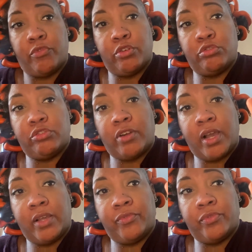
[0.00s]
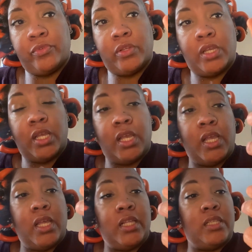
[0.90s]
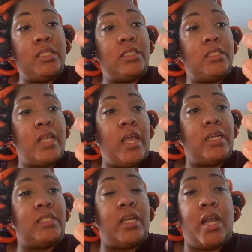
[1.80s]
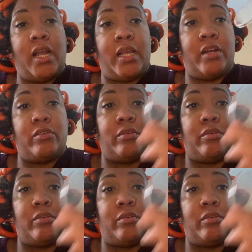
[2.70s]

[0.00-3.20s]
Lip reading: Drive. This is actually a highlighter,